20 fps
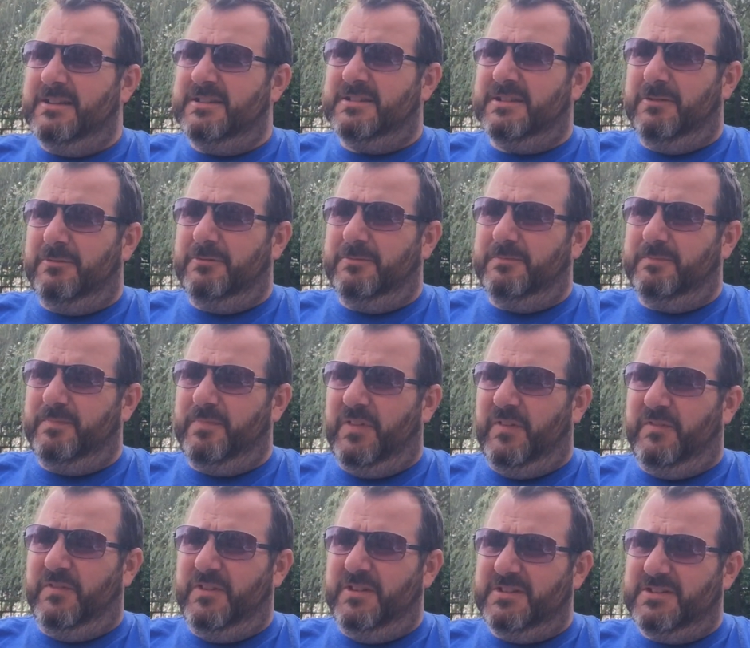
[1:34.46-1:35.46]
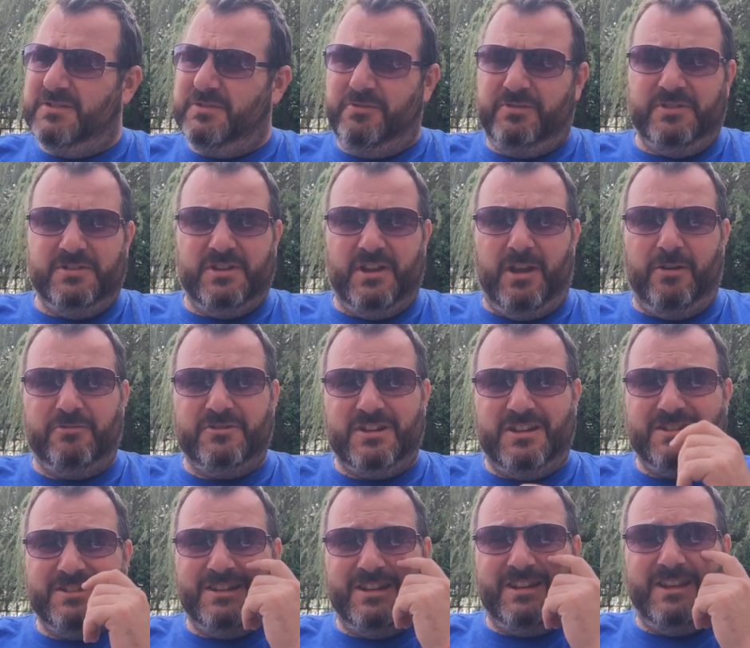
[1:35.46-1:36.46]
So the first toys that I was
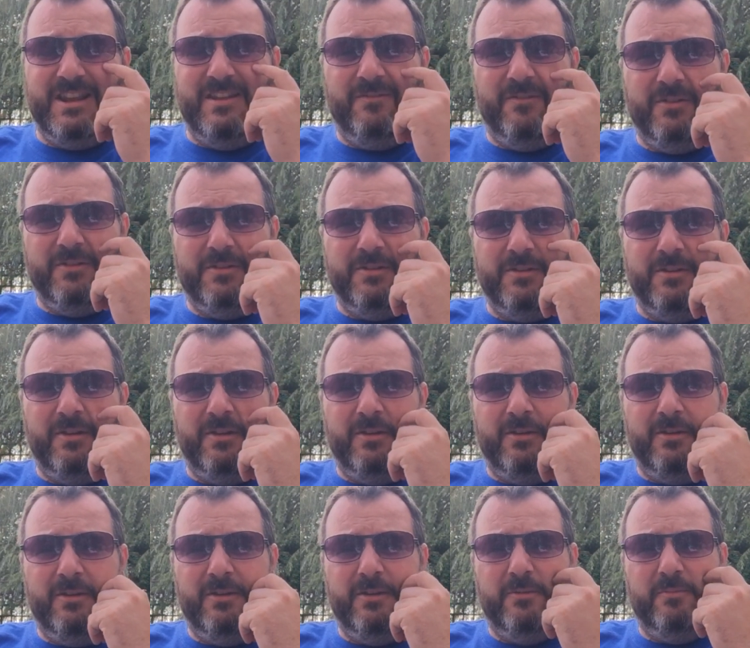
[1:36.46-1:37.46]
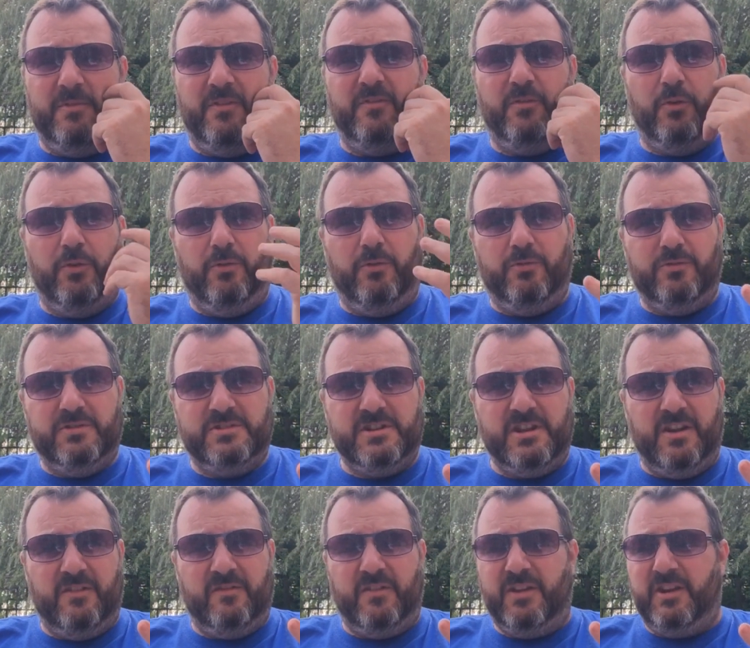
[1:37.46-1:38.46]
actually given before
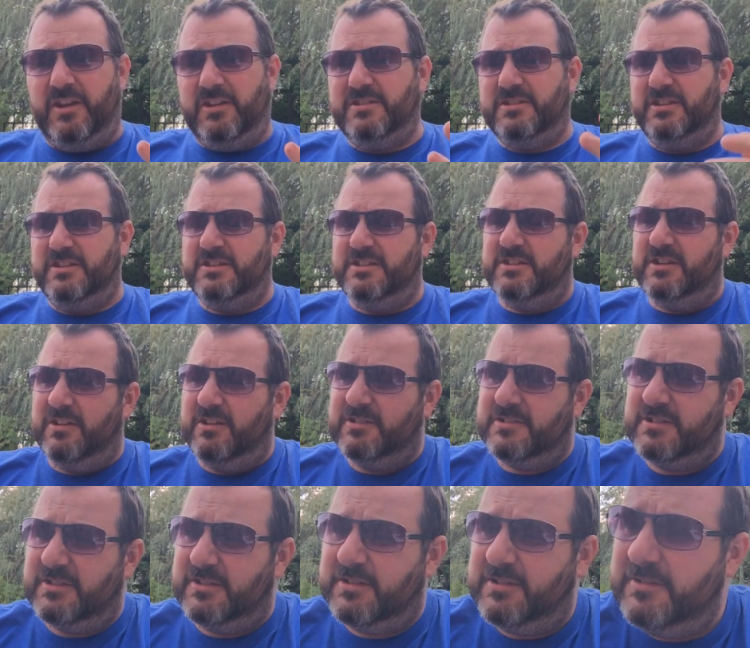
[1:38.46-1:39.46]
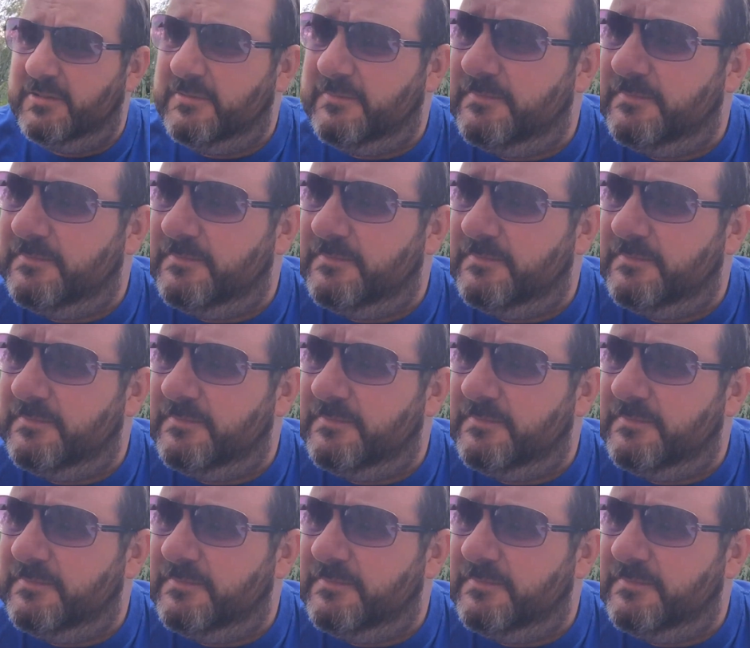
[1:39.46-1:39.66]
TFN actually started.